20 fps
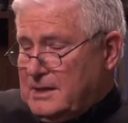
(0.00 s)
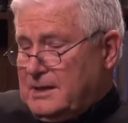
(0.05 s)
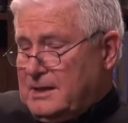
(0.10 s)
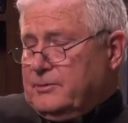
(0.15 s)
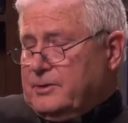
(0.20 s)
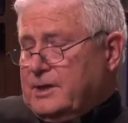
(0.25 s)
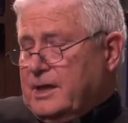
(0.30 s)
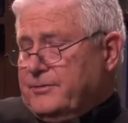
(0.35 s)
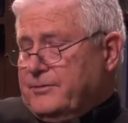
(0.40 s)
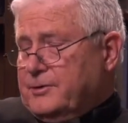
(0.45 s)

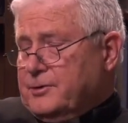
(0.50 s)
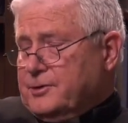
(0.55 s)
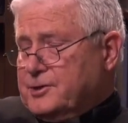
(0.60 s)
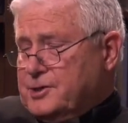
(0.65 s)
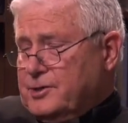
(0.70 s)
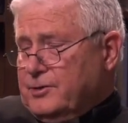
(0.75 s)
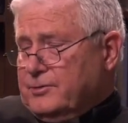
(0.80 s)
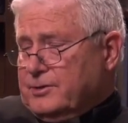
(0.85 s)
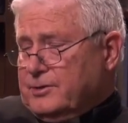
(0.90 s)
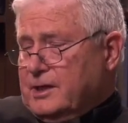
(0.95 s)
you give your
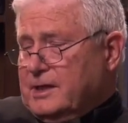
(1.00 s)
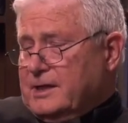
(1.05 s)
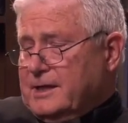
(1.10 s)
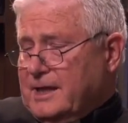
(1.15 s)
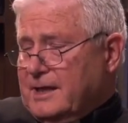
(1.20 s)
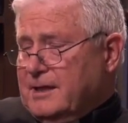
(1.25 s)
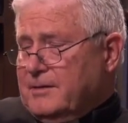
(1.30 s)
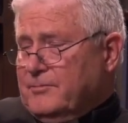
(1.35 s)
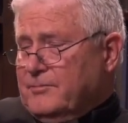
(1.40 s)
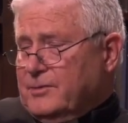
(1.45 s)
children a
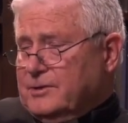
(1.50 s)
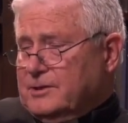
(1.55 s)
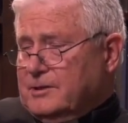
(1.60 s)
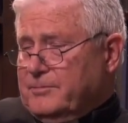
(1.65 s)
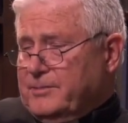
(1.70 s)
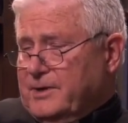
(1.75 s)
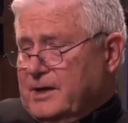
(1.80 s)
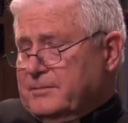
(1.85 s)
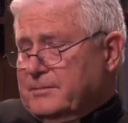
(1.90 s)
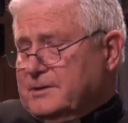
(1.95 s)
name when
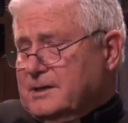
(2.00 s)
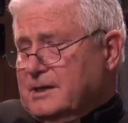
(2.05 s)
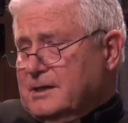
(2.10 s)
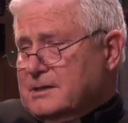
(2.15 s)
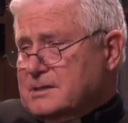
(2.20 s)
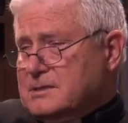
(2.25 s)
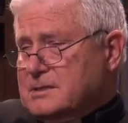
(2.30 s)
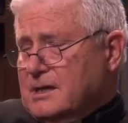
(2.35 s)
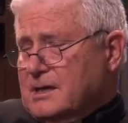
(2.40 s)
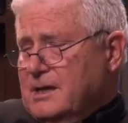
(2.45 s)
they're
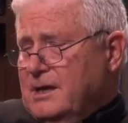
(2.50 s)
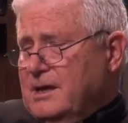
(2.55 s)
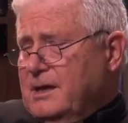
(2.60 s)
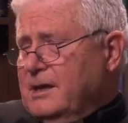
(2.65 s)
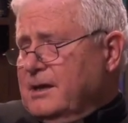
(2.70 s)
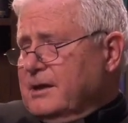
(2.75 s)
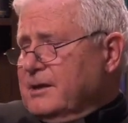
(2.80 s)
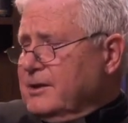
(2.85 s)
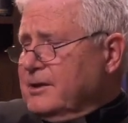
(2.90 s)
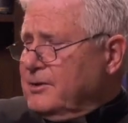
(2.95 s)
baptized,
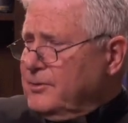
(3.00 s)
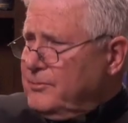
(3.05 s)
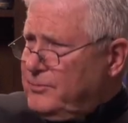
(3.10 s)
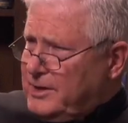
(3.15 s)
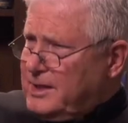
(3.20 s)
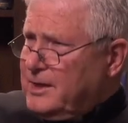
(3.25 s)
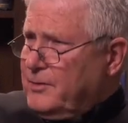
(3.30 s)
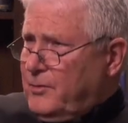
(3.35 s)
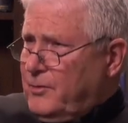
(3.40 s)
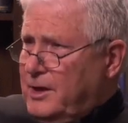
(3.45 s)
you
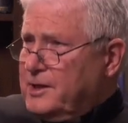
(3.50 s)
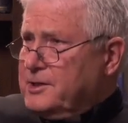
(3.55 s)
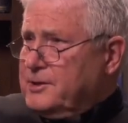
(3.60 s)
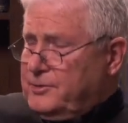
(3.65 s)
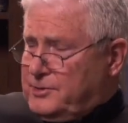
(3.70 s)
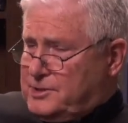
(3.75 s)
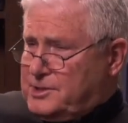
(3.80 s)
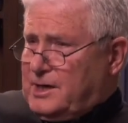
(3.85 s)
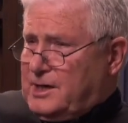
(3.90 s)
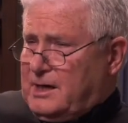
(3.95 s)
really want
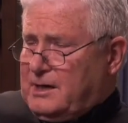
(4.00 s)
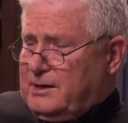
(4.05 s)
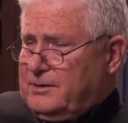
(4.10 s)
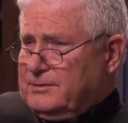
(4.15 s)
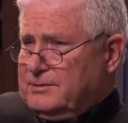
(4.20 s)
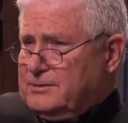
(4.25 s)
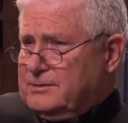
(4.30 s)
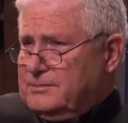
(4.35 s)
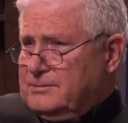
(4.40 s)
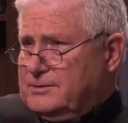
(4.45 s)
your
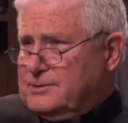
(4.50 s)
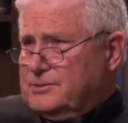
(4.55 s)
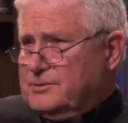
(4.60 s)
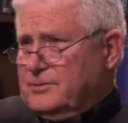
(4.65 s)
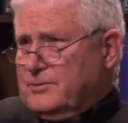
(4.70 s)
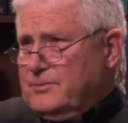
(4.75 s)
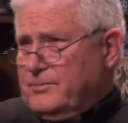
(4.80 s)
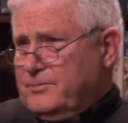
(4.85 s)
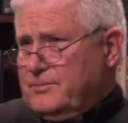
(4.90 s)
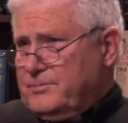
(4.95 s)
child
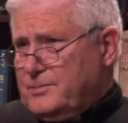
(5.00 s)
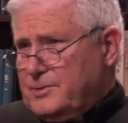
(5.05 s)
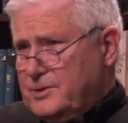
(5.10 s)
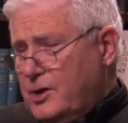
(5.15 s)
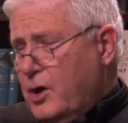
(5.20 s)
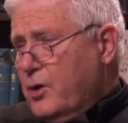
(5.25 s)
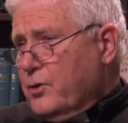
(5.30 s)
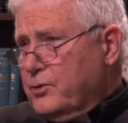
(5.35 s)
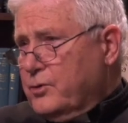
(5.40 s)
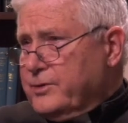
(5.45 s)
to
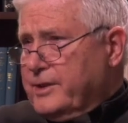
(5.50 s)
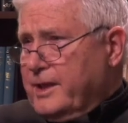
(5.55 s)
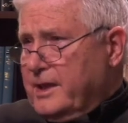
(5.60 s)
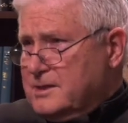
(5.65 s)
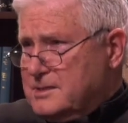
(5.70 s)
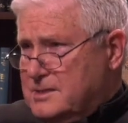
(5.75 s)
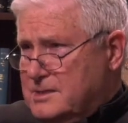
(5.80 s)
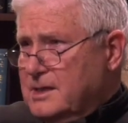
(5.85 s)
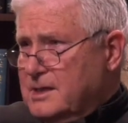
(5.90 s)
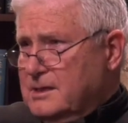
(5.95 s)
know who
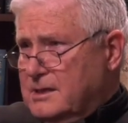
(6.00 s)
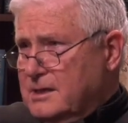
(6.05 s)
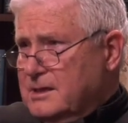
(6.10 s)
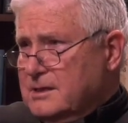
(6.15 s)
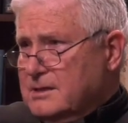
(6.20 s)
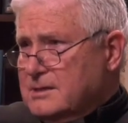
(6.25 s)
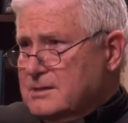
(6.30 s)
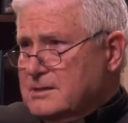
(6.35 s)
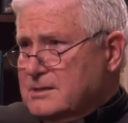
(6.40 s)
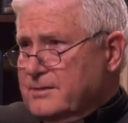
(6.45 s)
that saint
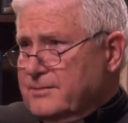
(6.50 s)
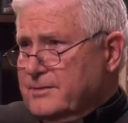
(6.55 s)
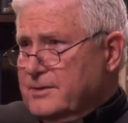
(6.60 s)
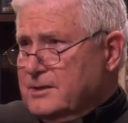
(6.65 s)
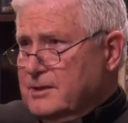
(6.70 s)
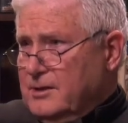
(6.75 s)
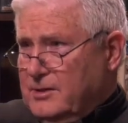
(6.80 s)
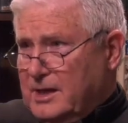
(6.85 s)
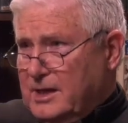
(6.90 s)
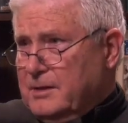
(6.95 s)
is,
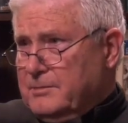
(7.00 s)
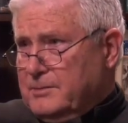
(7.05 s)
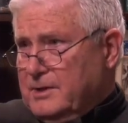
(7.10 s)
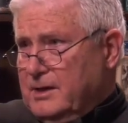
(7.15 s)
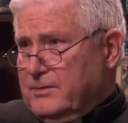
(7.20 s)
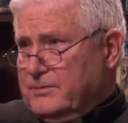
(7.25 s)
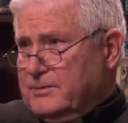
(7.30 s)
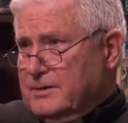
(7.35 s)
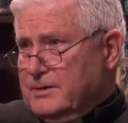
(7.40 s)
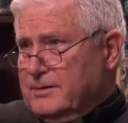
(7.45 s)
they're named
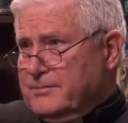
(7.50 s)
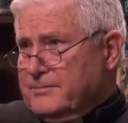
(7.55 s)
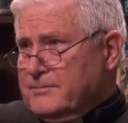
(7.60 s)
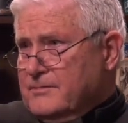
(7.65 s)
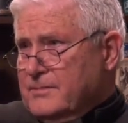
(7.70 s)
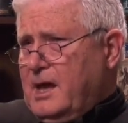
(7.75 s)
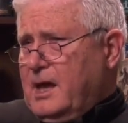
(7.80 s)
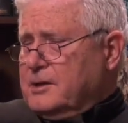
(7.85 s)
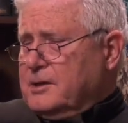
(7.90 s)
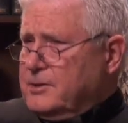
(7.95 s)
after,
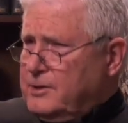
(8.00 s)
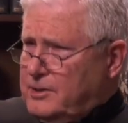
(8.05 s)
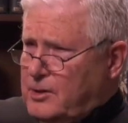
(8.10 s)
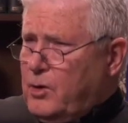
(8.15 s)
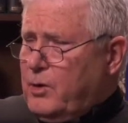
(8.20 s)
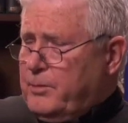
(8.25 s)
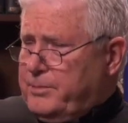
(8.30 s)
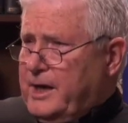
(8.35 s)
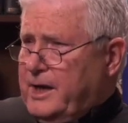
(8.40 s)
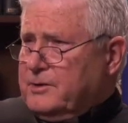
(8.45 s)
and to
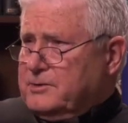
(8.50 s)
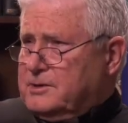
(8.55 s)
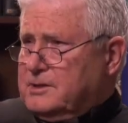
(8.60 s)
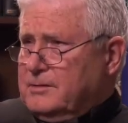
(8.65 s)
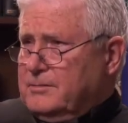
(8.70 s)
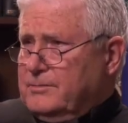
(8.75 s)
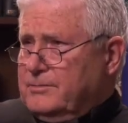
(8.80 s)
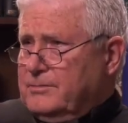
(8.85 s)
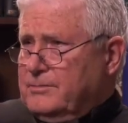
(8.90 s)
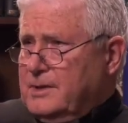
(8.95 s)
know about
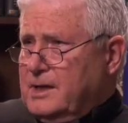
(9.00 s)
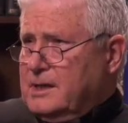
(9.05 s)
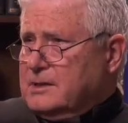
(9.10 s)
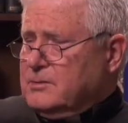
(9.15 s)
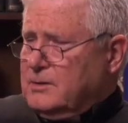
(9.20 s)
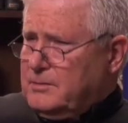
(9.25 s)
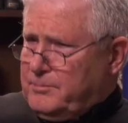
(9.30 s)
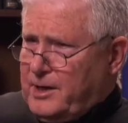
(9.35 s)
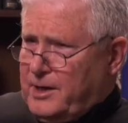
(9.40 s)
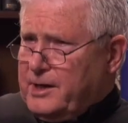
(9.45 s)
them, and
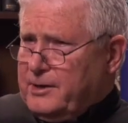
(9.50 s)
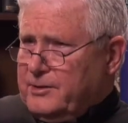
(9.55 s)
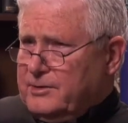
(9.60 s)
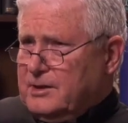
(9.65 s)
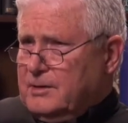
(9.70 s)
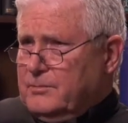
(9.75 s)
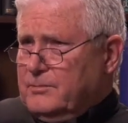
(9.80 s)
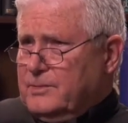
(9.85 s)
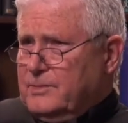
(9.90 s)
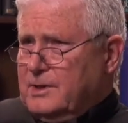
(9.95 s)
to admire
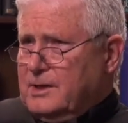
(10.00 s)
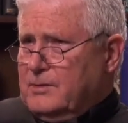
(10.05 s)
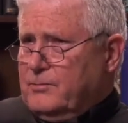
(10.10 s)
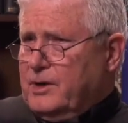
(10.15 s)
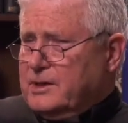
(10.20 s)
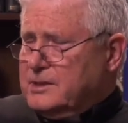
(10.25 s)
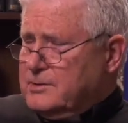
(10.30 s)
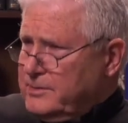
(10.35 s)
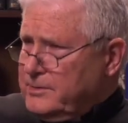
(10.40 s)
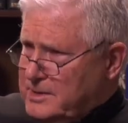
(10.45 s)
them, and
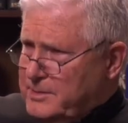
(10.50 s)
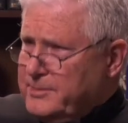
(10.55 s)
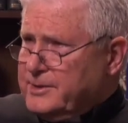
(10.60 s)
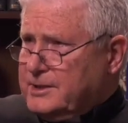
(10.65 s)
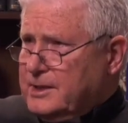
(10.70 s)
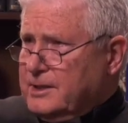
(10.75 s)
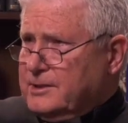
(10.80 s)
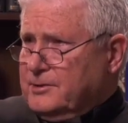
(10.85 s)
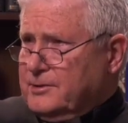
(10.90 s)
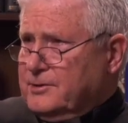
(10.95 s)
want to
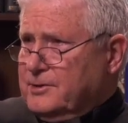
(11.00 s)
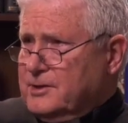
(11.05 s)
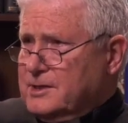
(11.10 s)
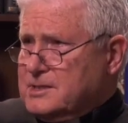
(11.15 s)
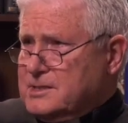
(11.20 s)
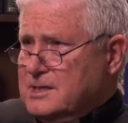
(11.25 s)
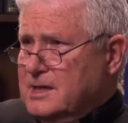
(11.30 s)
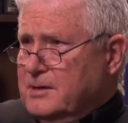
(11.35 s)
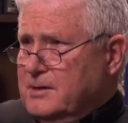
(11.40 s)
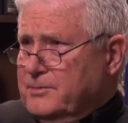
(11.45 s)
imitate their good
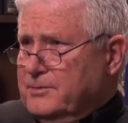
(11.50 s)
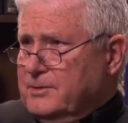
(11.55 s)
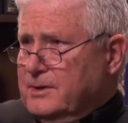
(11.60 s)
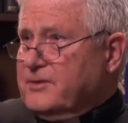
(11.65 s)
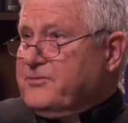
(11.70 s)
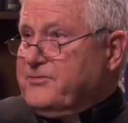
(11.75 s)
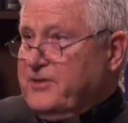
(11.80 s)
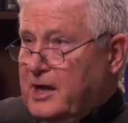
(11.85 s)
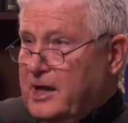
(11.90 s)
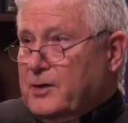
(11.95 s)
example,
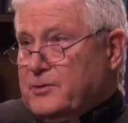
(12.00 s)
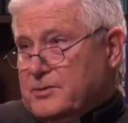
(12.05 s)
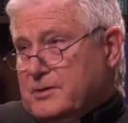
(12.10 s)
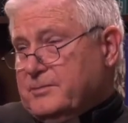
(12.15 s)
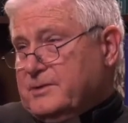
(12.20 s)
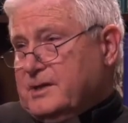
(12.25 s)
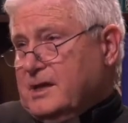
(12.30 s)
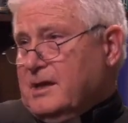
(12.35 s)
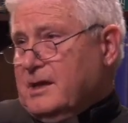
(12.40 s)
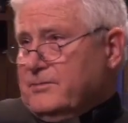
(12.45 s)
and follow
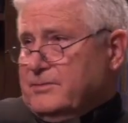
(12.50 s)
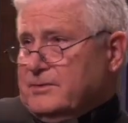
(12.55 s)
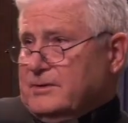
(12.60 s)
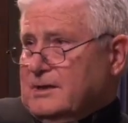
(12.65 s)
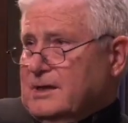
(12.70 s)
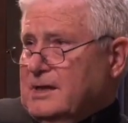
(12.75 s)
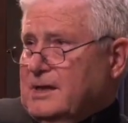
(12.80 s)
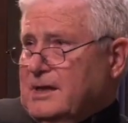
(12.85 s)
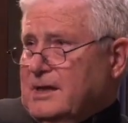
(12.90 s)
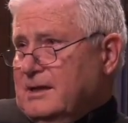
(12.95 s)
them to heaven.
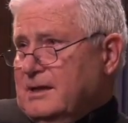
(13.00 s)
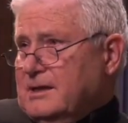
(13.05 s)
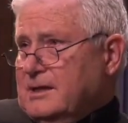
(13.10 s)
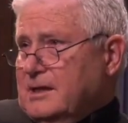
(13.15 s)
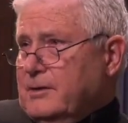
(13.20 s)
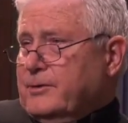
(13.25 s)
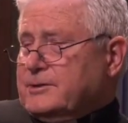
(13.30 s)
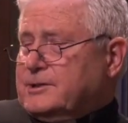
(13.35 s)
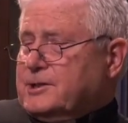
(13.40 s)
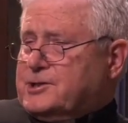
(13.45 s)

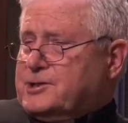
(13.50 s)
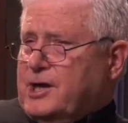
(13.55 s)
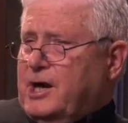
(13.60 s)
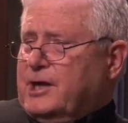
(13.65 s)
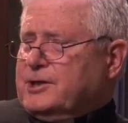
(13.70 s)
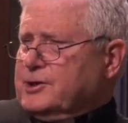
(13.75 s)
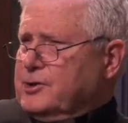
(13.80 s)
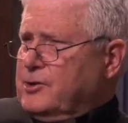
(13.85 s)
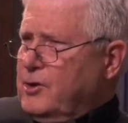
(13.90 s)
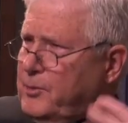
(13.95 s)
You want the
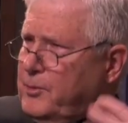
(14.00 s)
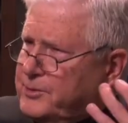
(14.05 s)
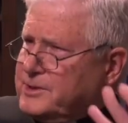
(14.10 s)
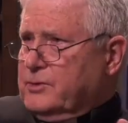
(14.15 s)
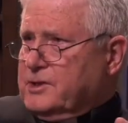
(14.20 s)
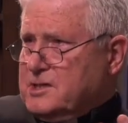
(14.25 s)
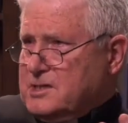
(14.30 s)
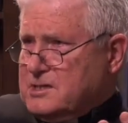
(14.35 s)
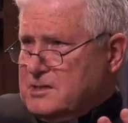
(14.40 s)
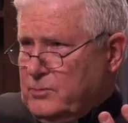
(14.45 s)
child to grow up
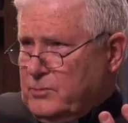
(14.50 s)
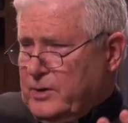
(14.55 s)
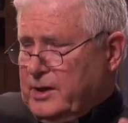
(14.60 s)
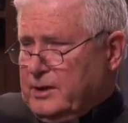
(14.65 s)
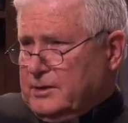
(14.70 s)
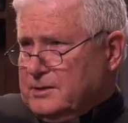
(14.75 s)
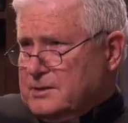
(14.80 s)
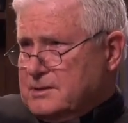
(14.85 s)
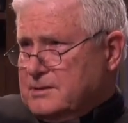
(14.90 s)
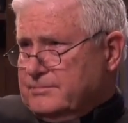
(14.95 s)
with this
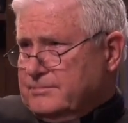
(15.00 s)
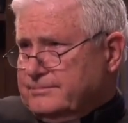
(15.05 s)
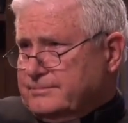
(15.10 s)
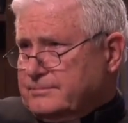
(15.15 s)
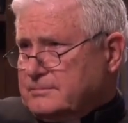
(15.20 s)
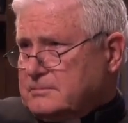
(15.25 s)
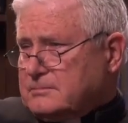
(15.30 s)
awareness